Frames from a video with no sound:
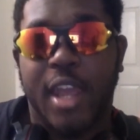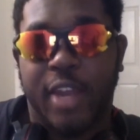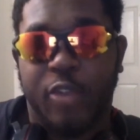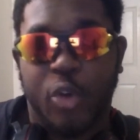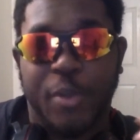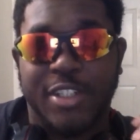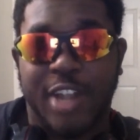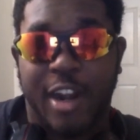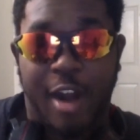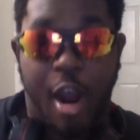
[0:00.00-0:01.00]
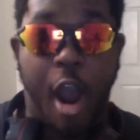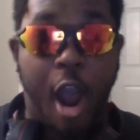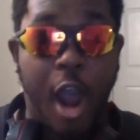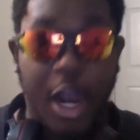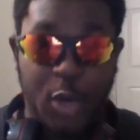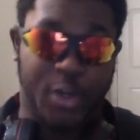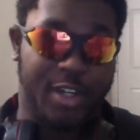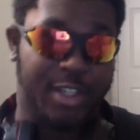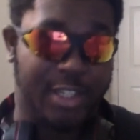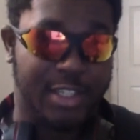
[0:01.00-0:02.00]
and RWBY start
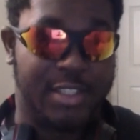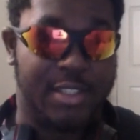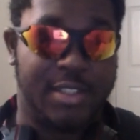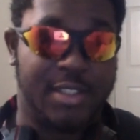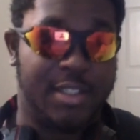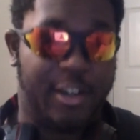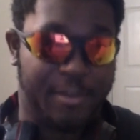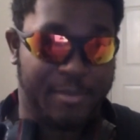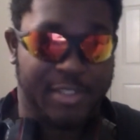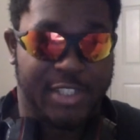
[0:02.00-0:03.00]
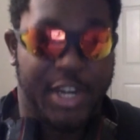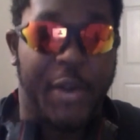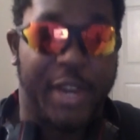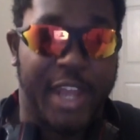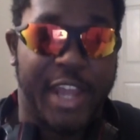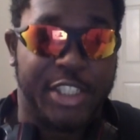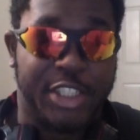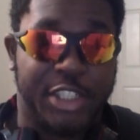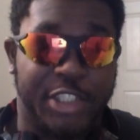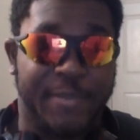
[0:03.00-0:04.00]
awkwardly staring at each
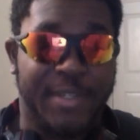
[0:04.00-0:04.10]
other,